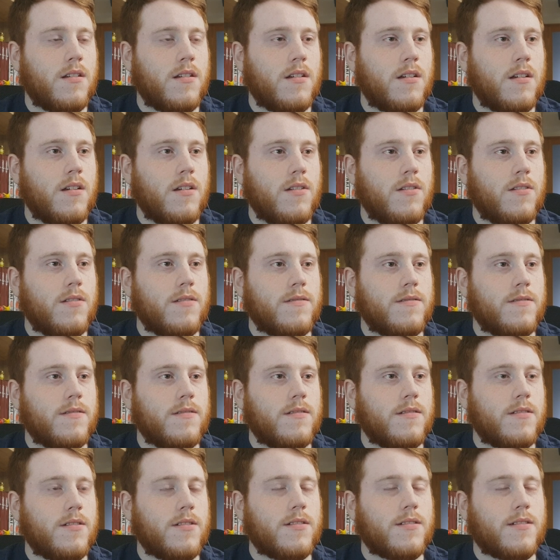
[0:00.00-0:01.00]

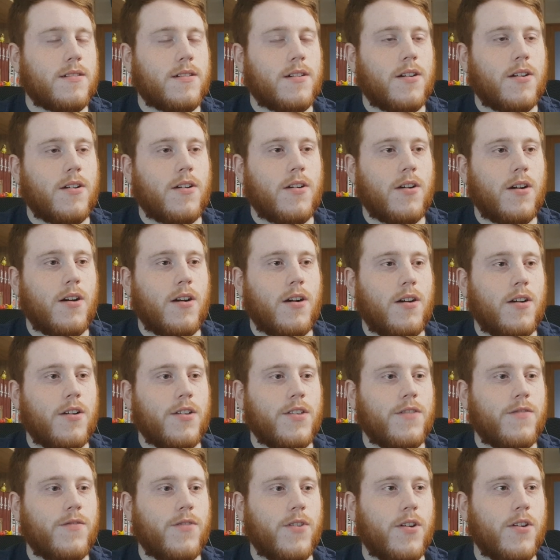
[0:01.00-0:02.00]
Oh,
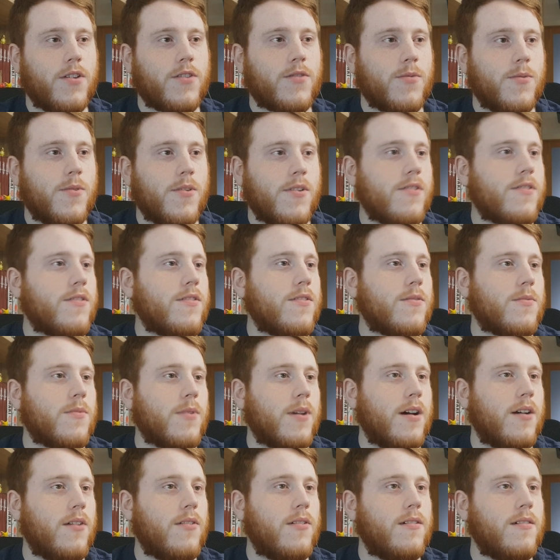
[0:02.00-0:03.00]
his first words as
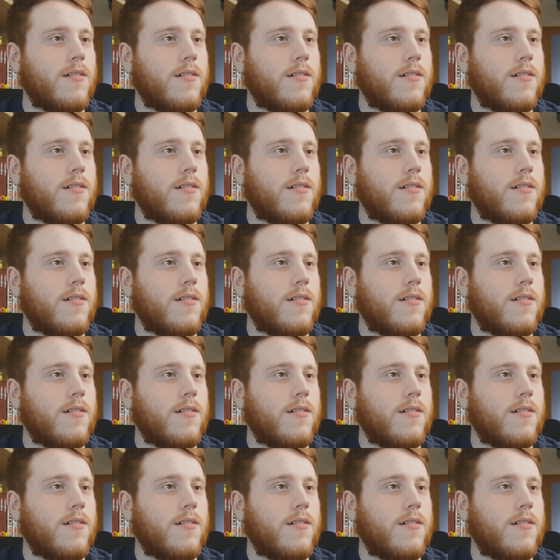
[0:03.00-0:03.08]
well.